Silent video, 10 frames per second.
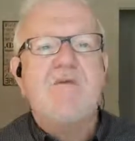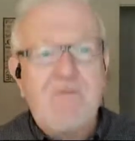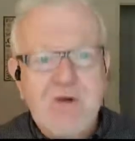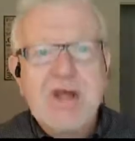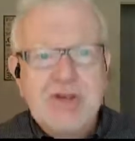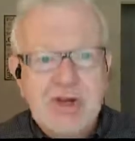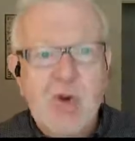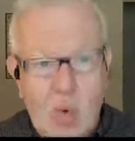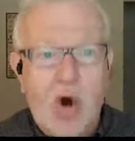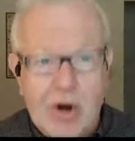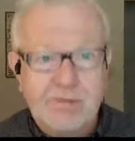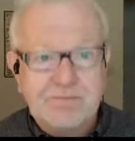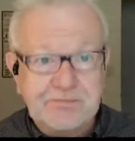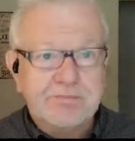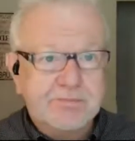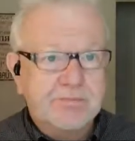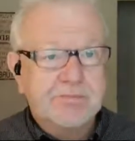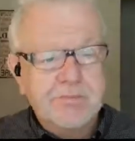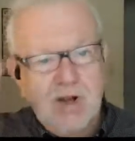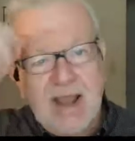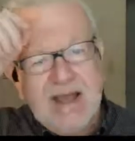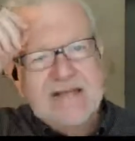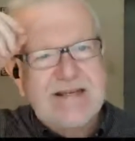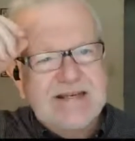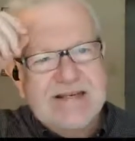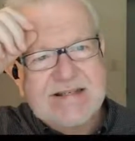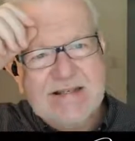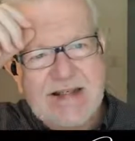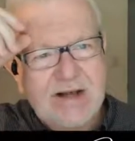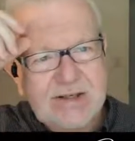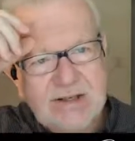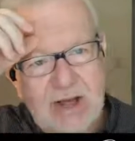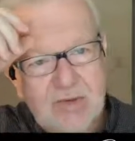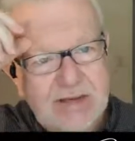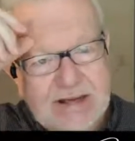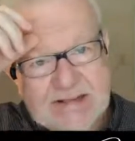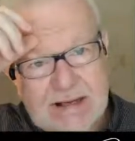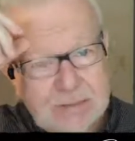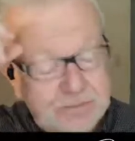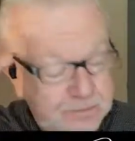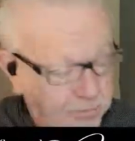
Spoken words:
of fish in the water, okay, I sent this to Dr. Jones last night.